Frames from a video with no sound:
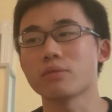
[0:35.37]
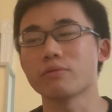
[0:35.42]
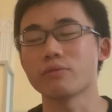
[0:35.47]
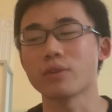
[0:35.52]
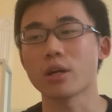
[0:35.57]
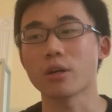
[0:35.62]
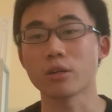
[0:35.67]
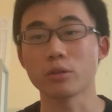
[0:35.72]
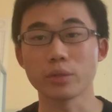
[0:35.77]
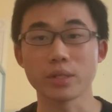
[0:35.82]

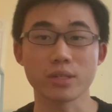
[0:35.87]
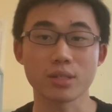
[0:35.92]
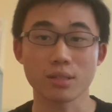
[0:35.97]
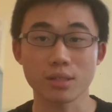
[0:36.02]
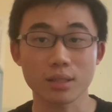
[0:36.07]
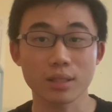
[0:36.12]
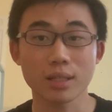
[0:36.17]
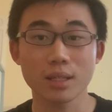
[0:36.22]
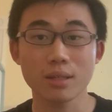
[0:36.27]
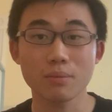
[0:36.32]
very
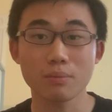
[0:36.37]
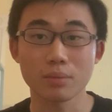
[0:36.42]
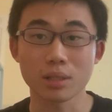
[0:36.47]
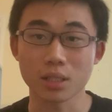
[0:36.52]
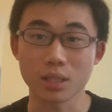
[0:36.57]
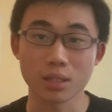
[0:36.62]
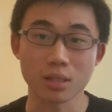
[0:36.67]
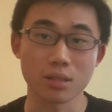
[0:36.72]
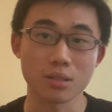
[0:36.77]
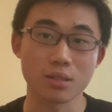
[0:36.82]
recently
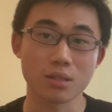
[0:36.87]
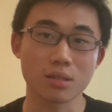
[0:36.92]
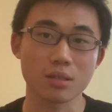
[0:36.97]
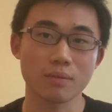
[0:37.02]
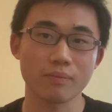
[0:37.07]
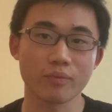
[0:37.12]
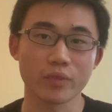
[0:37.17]
because